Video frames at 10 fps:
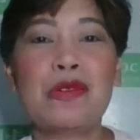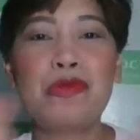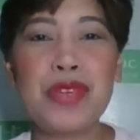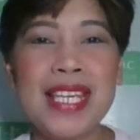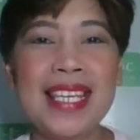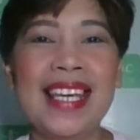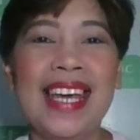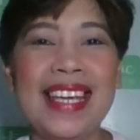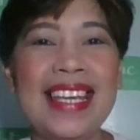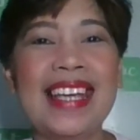we
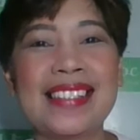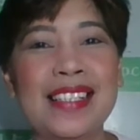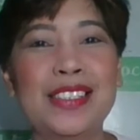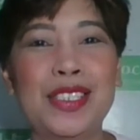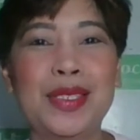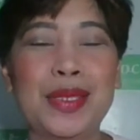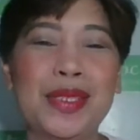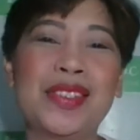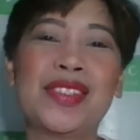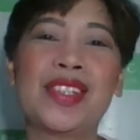ESL
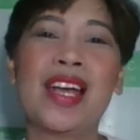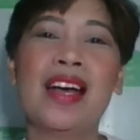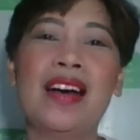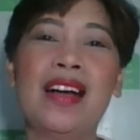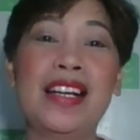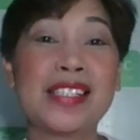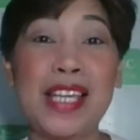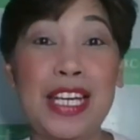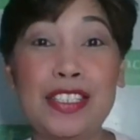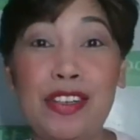tutors are
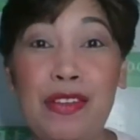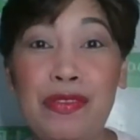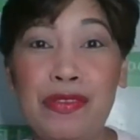scared of.